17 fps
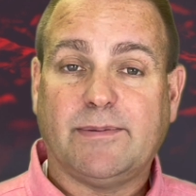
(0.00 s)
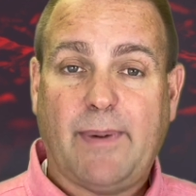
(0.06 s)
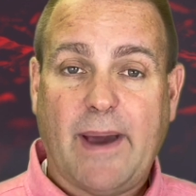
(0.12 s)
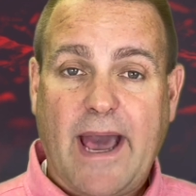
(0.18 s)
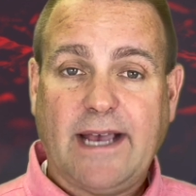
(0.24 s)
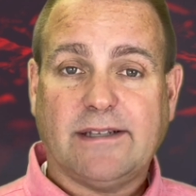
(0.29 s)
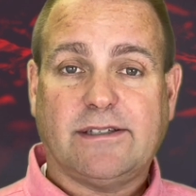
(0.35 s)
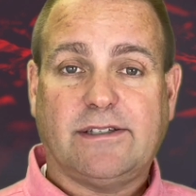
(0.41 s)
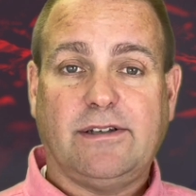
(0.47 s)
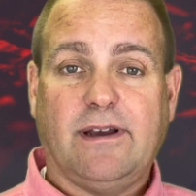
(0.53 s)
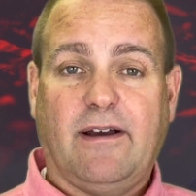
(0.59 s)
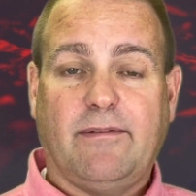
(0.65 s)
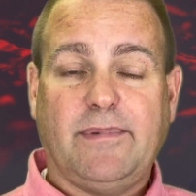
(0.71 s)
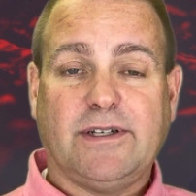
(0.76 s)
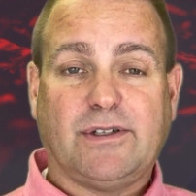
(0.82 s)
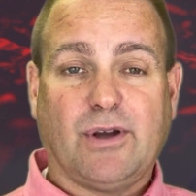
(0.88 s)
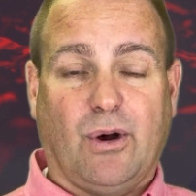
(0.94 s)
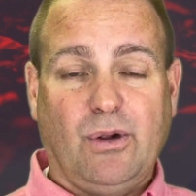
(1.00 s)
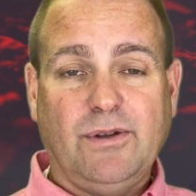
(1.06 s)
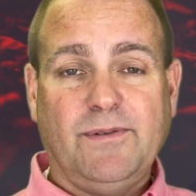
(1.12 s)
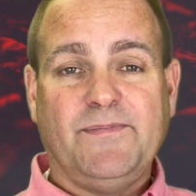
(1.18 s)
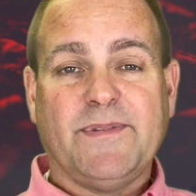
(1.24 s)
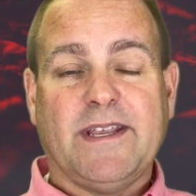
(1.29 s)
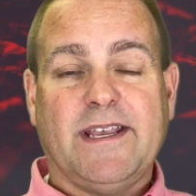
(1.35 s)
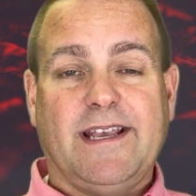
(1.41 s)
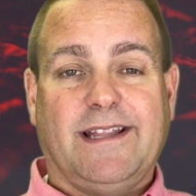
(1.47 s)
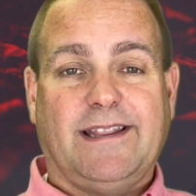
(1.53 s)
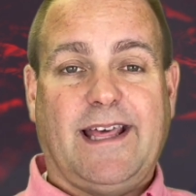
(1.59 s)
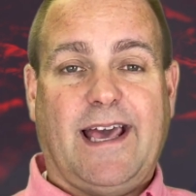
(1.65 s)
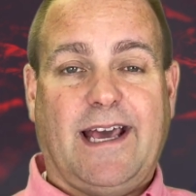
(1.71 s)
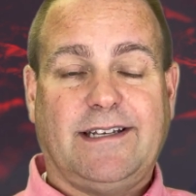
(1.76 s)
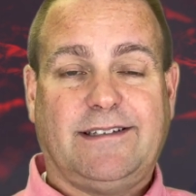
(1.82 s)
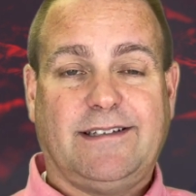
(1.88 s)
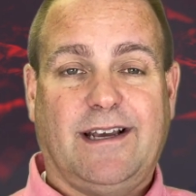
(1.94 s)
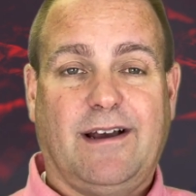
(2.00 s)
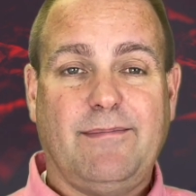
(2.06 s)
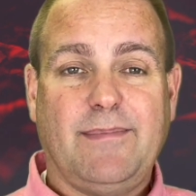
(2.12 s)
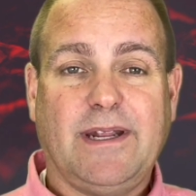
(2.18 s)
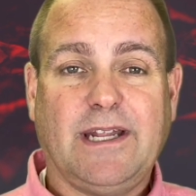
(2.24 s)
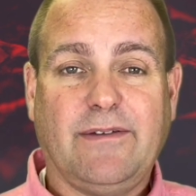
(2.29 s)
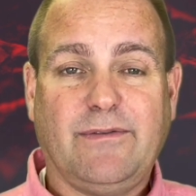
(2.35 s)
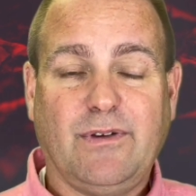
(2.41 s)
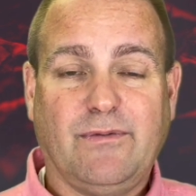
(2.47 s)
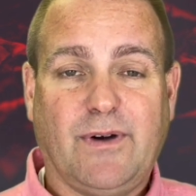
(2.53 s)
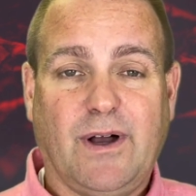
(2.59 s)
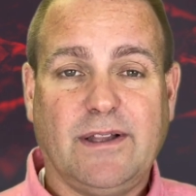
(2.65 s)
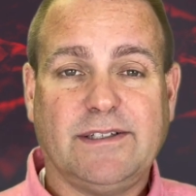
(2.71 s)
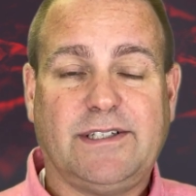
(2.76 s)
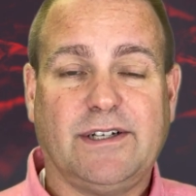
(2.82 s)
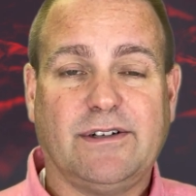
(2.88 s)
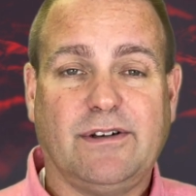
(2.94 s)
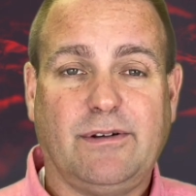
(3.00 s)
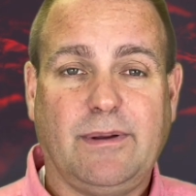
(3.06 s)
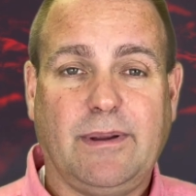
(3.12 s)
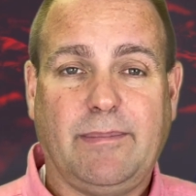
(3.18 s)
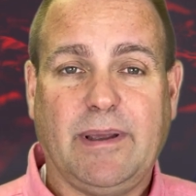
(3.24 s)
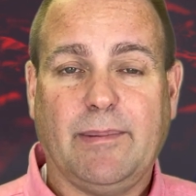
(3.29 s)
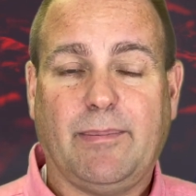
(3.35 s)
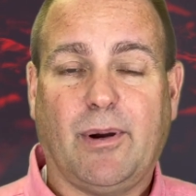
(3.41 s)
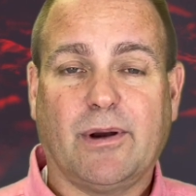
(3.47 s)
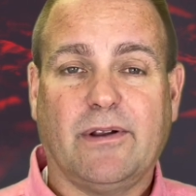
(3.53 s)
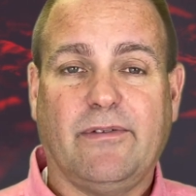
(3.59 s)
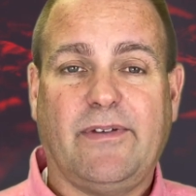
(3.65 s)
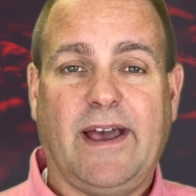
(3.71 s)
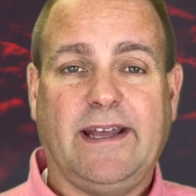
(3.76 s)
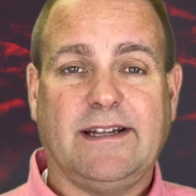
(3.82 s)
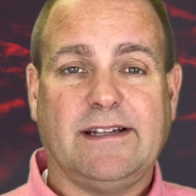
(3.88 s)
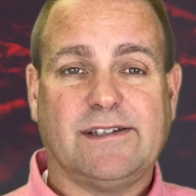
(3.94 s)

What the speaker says: past, I've been told that many of you volunteer to be a part of that.